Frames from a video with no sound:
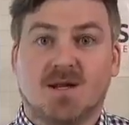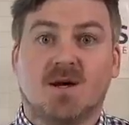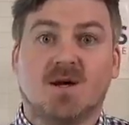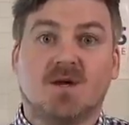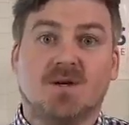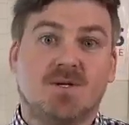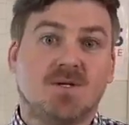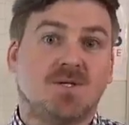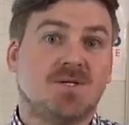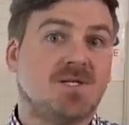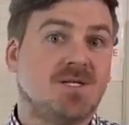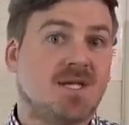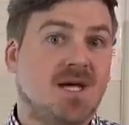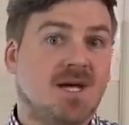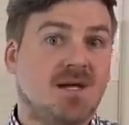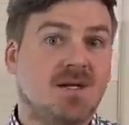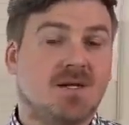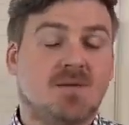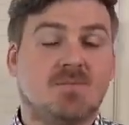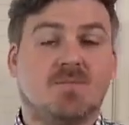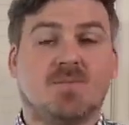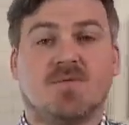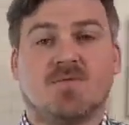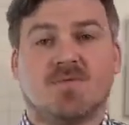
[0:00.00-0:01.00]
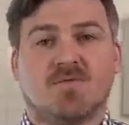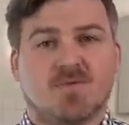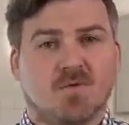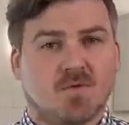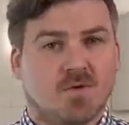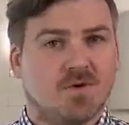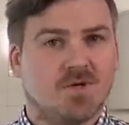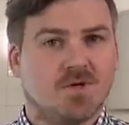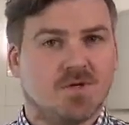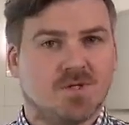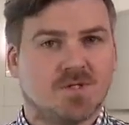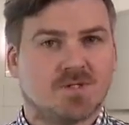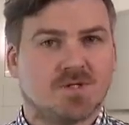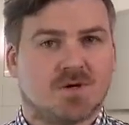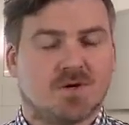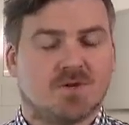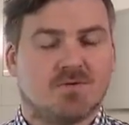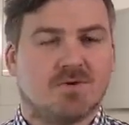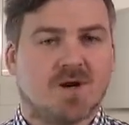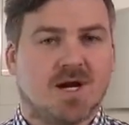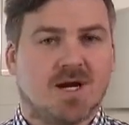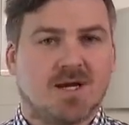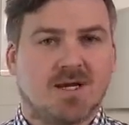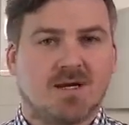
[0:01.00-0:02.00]
understand it before you start
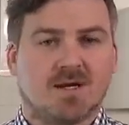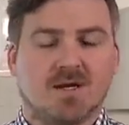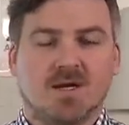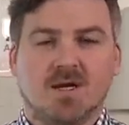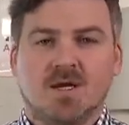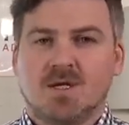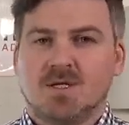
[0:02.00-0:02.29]
writing.